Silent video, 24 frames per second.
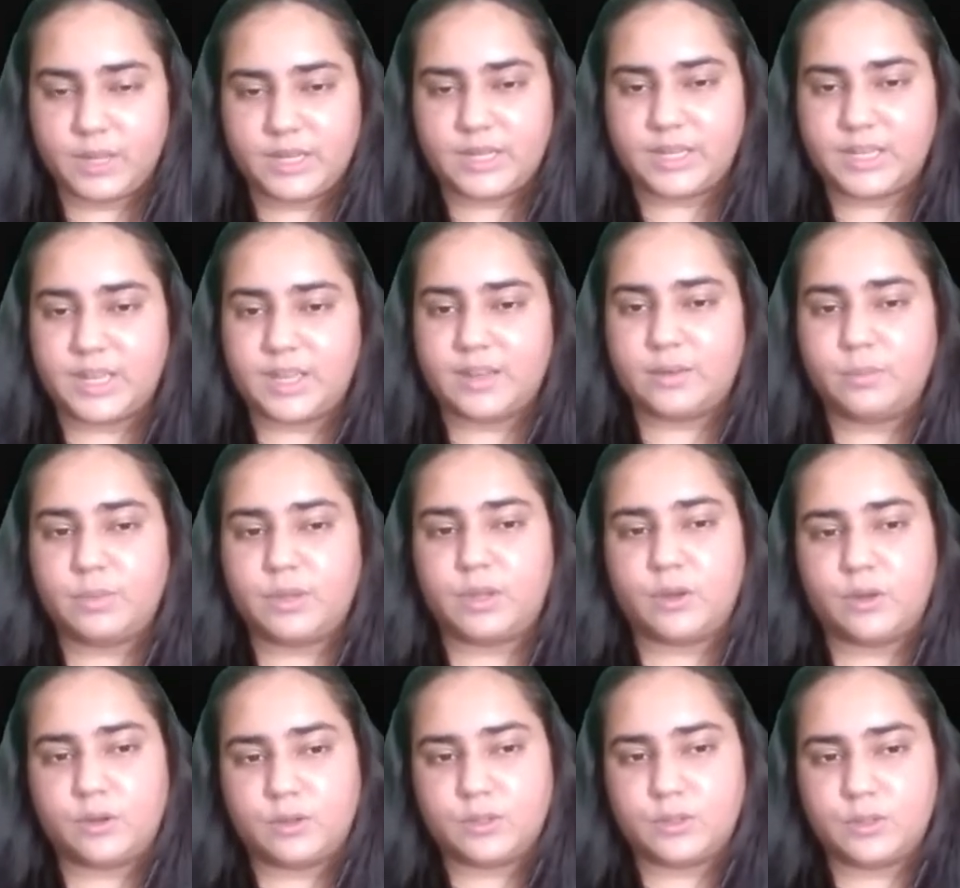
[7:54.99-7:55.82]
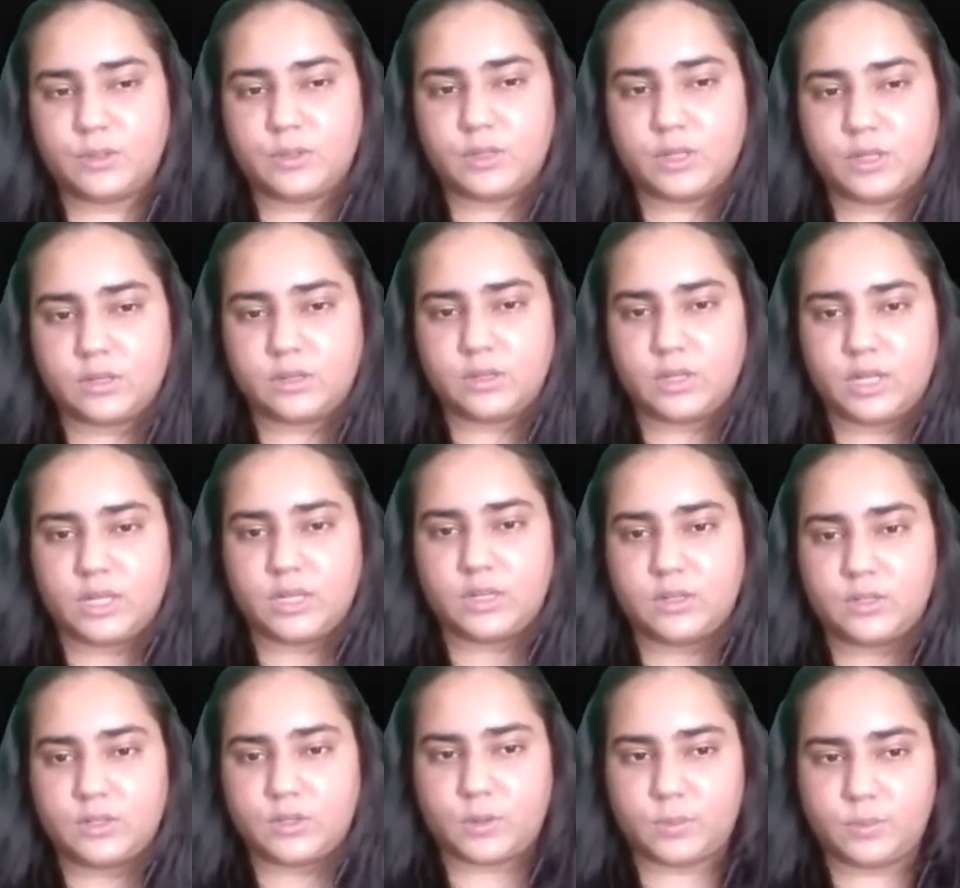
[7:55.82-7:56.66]
It can be also done
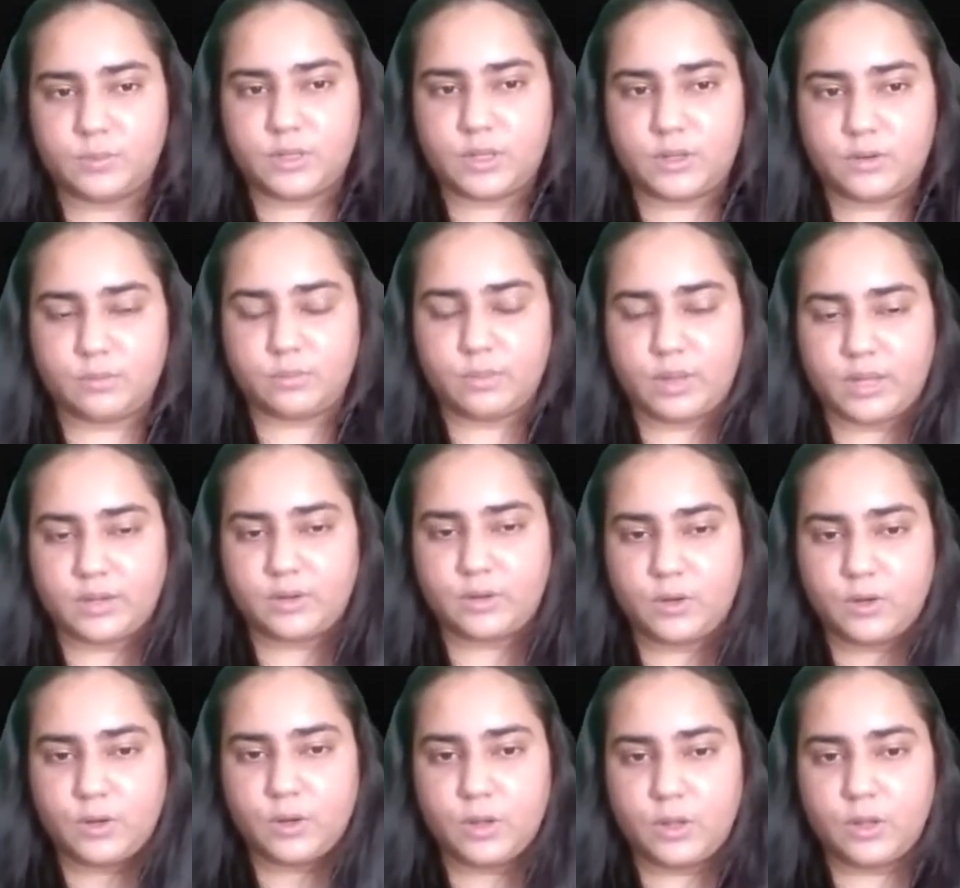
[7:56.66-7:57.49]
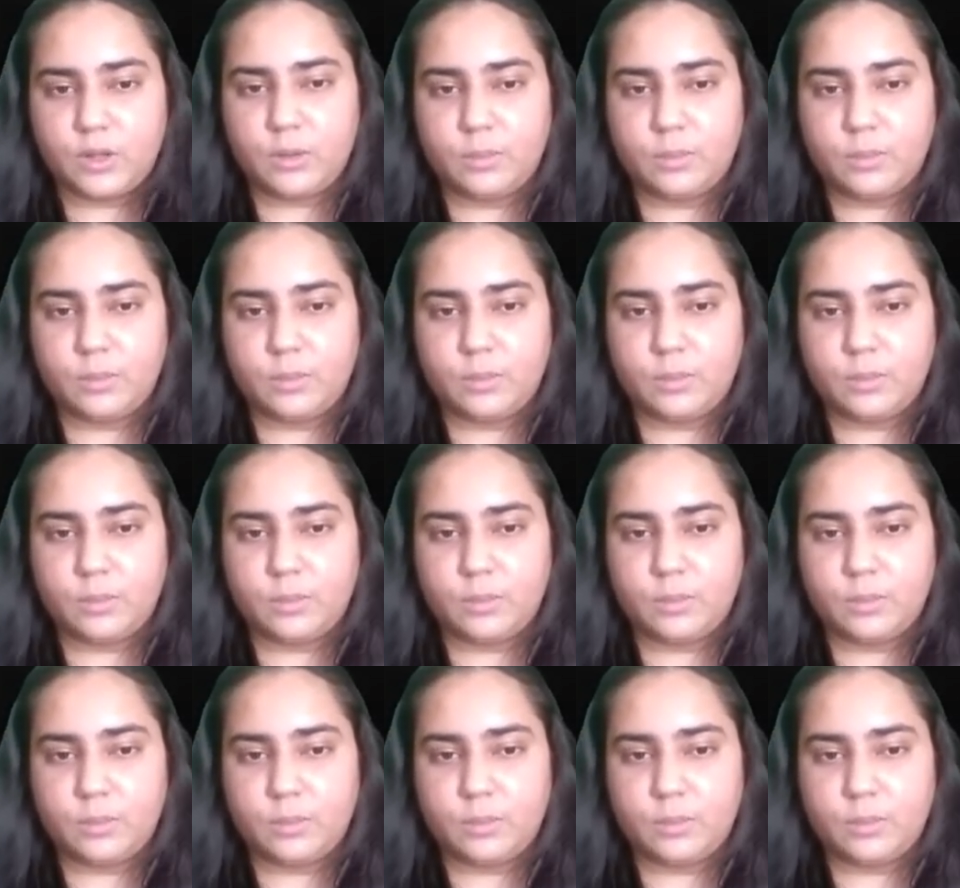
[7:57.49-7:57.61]
in a top down manner